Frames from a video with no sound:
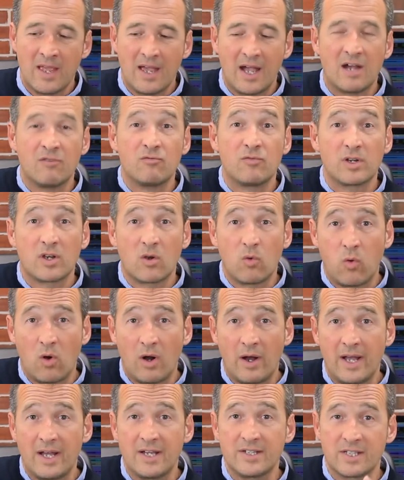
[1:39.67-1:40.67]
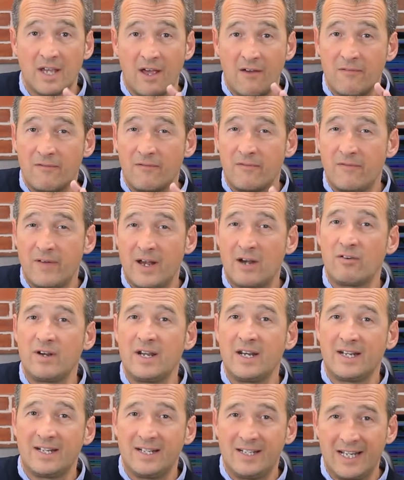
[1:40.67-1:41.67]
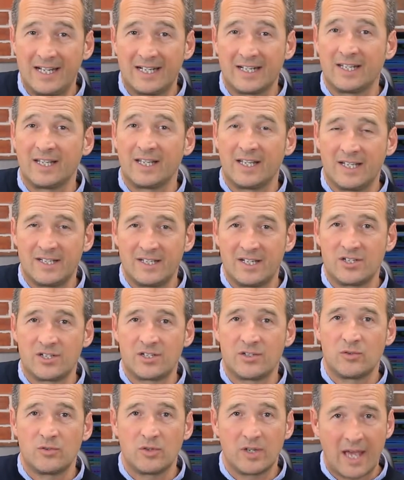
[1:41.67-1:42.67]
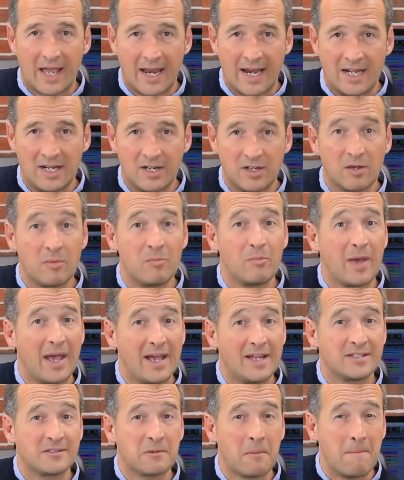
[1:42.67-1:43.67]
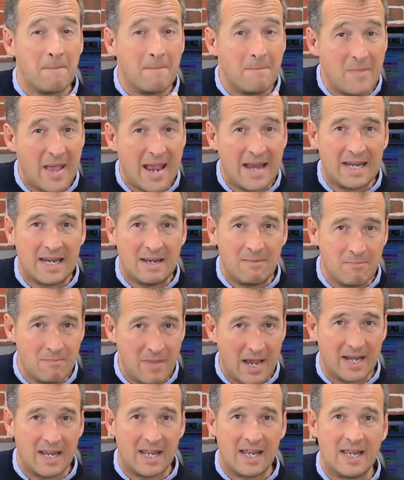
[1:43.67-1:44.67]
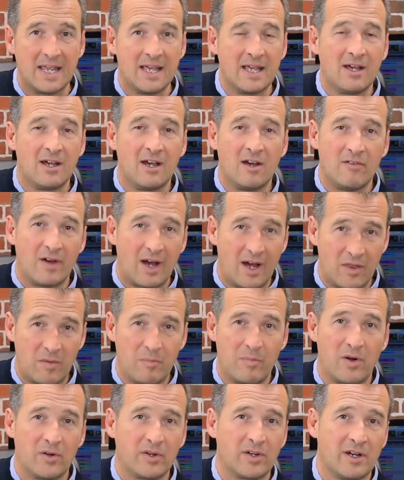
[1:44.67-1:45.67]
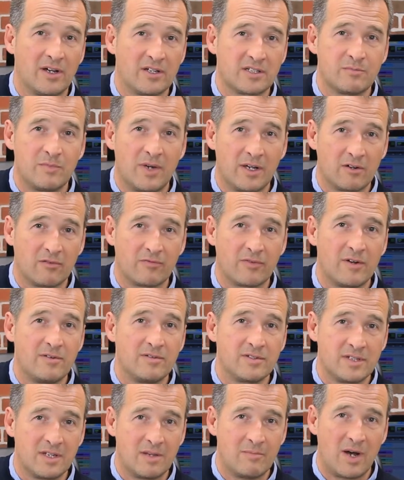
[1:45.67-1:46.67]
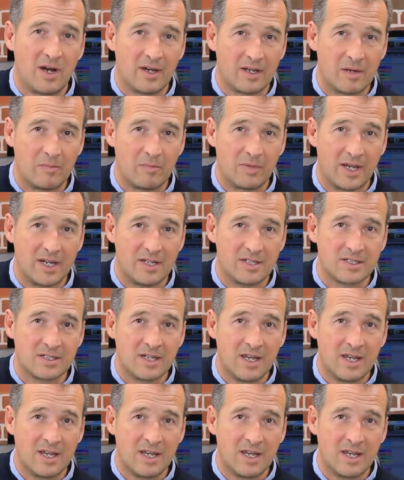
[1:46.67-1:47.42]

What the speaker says: and requires very little additional gain compared to many of other podcast microphones in the marketplace.